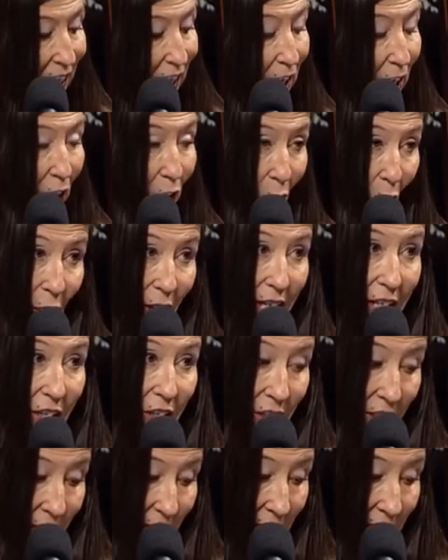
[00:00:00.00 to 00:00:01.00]
according
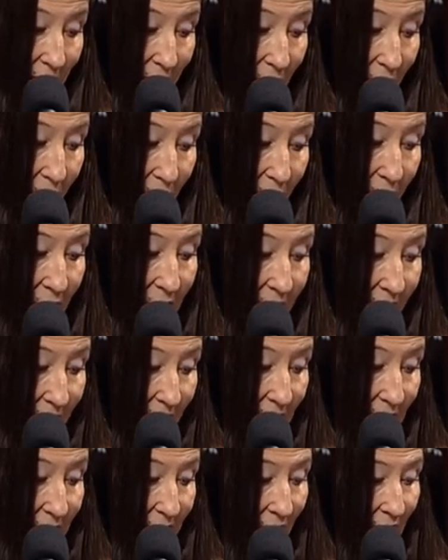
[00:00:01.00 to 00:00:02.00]
to the
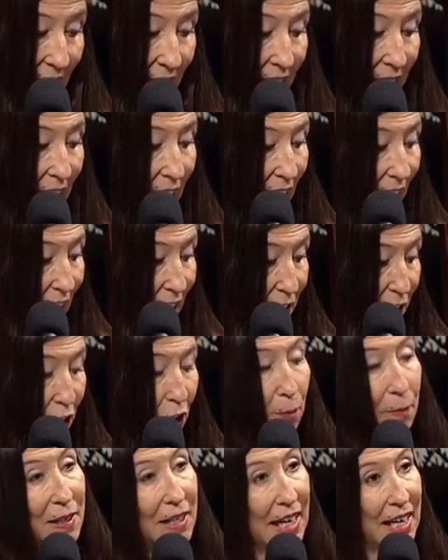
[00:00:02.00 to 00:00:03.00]
1956 Act, had
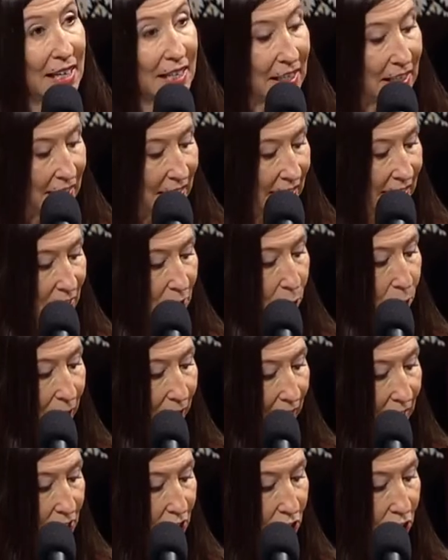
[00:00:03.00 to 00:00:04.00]
terminated its
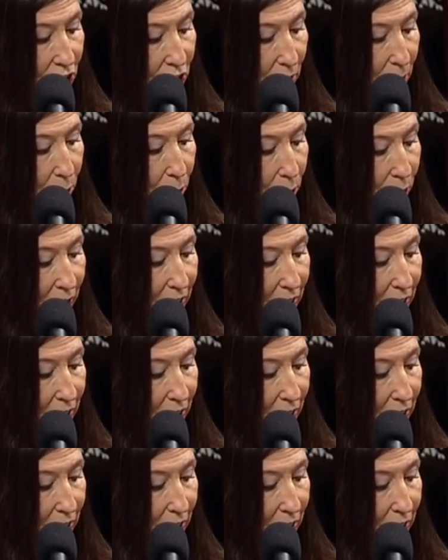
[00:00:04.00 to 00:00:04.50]
relationship